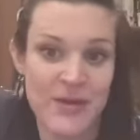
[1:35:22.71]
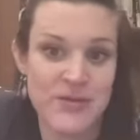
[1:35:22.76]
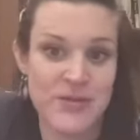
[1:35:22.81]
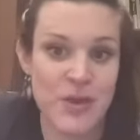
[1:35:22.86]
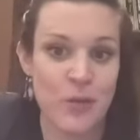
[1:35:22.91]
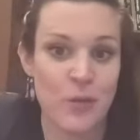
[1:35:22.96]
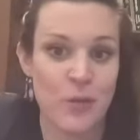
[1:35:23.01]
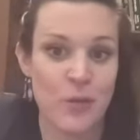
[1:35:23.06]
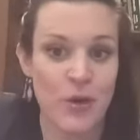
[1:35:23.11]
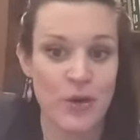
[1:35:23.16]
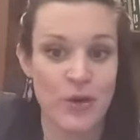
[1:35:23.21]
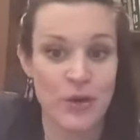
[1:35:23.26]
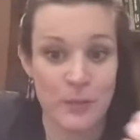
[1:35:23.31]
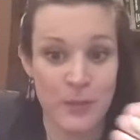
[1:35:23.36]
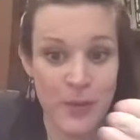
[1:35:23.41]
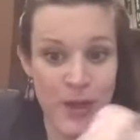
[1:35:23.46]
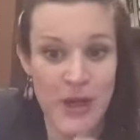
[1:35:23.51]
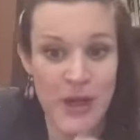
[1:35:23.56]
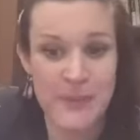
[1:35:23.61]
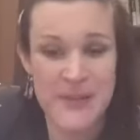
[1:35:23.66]
So what your
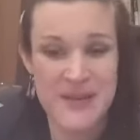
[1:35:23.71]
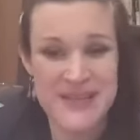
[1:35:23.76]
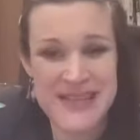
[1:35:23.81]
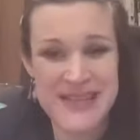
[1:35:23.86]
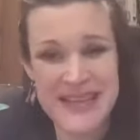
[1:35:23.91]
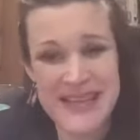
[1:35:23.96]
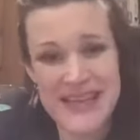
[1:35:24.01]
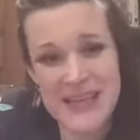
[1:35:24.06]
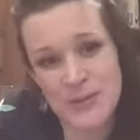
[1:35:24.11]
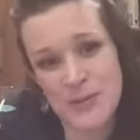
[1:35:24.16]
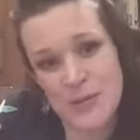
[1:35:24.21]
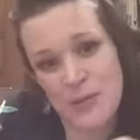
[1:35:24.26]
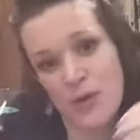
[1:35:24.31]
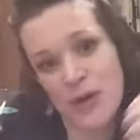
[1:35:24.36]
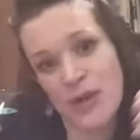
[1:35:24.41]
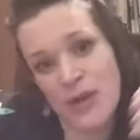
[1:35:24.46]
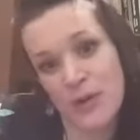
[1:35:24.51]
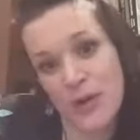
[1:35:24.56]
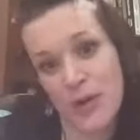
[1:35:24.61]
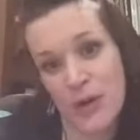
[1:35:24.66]
purpose is with
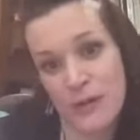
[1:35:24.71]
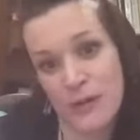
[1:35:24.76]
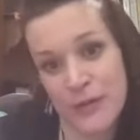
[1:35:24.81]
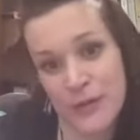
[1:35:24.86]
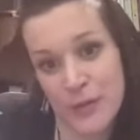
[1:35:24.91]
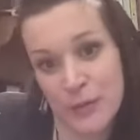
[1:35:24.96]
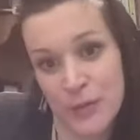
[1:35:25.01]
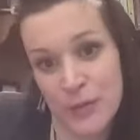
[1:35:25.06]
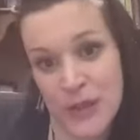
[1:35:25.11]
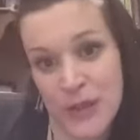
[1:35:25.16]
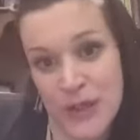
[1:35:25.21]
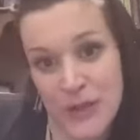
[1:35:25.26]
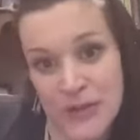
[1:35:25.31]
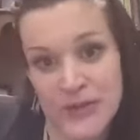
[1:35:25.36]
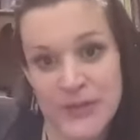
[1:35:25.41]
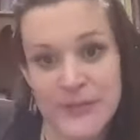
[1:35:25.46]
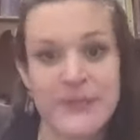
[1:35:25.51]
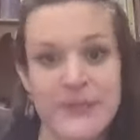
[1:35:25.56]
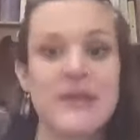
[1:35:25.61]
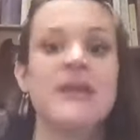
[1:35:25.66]
what you want to offer the world.